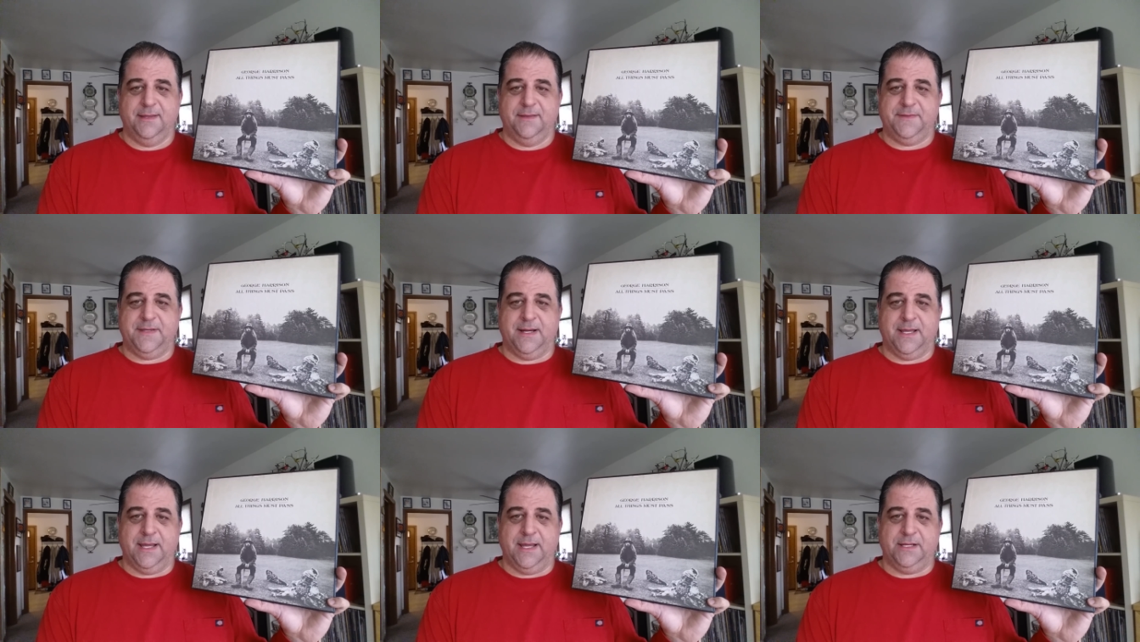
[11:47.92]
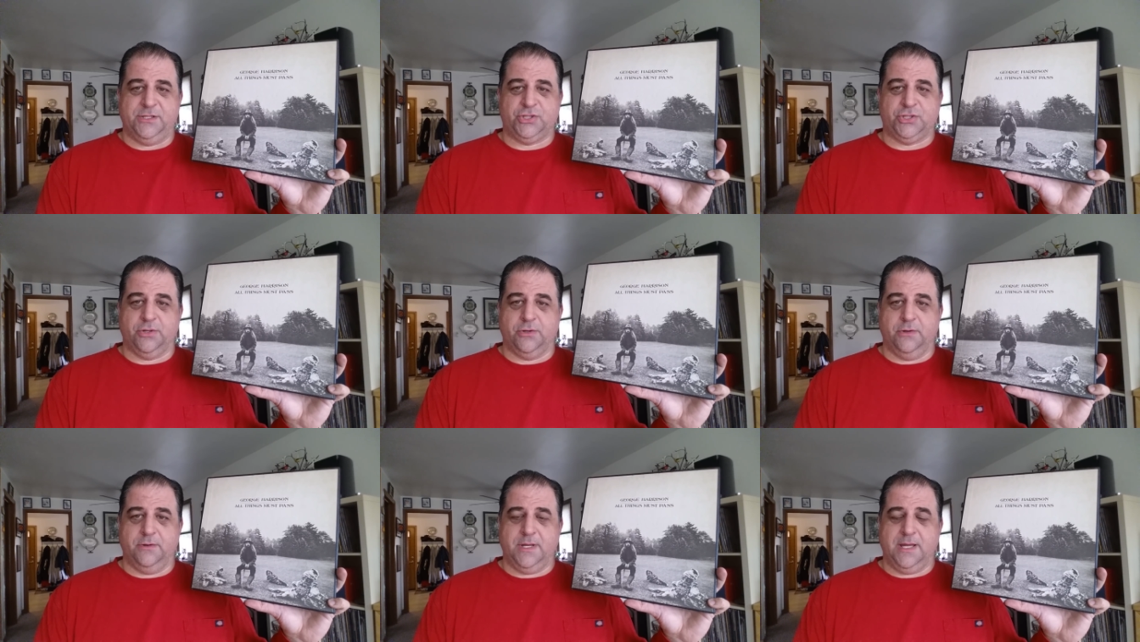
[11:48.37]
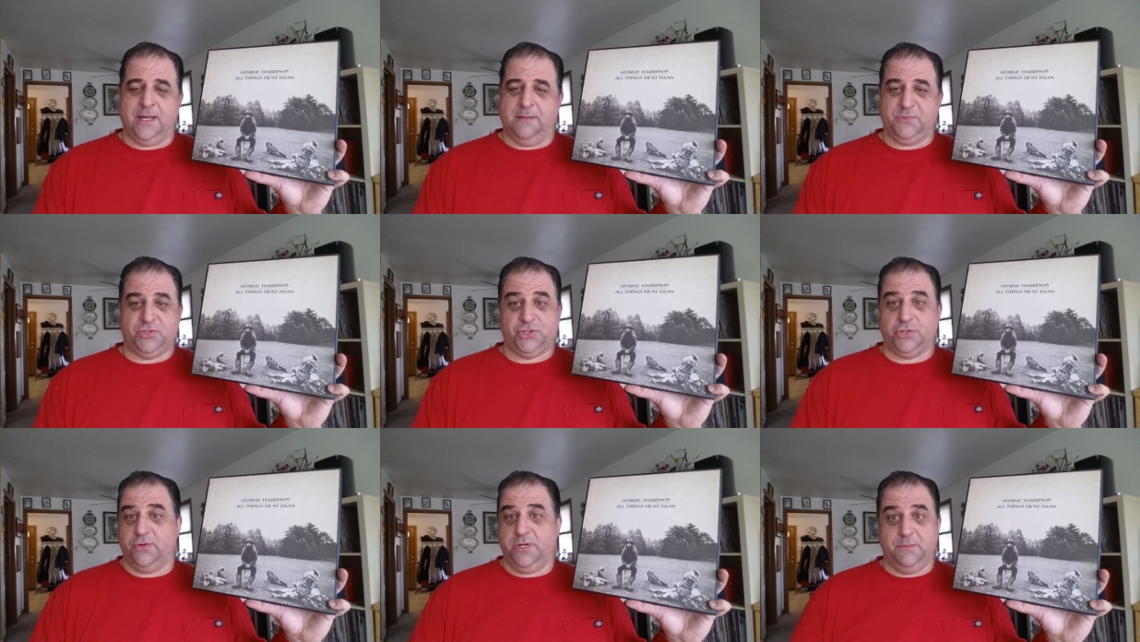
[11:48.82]
that I sure
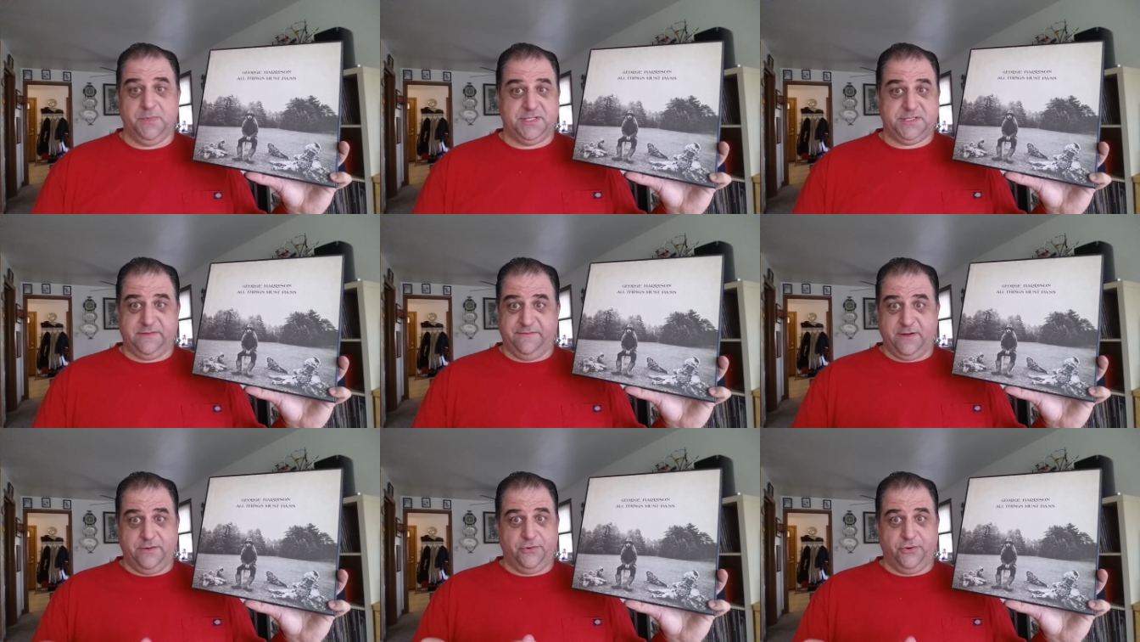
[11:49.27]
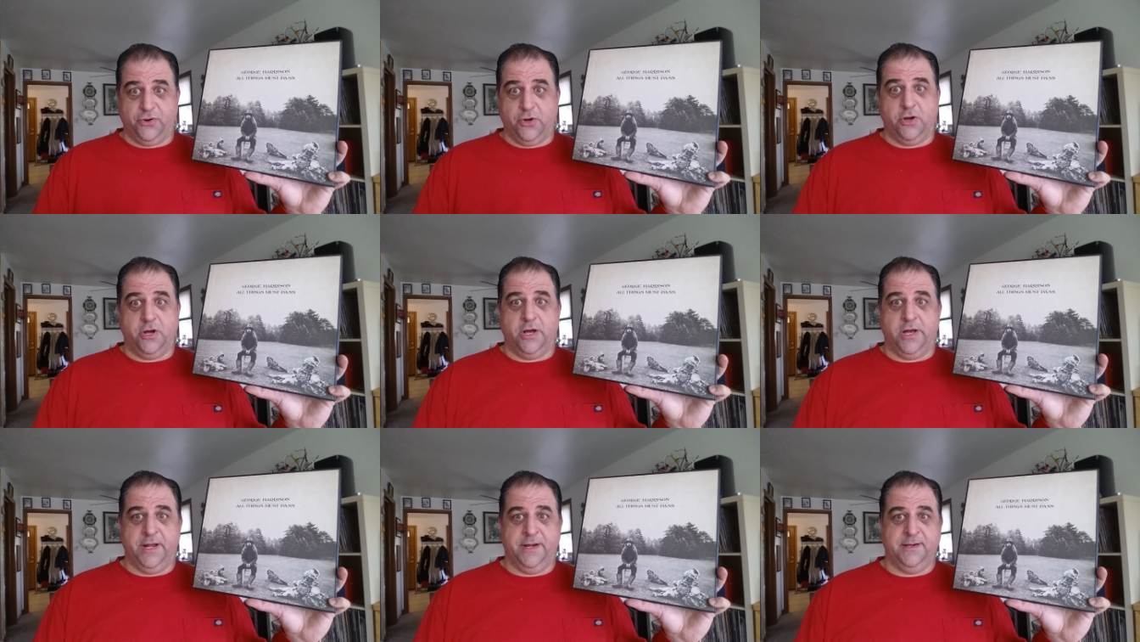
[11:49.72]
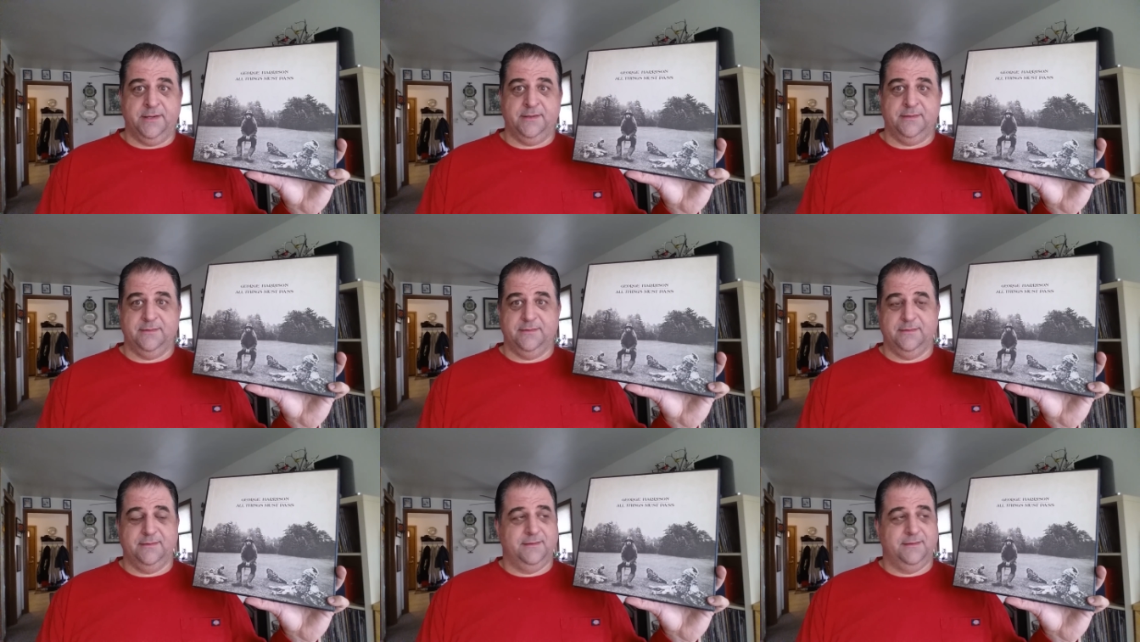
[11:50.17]
I'm sure you must have undergone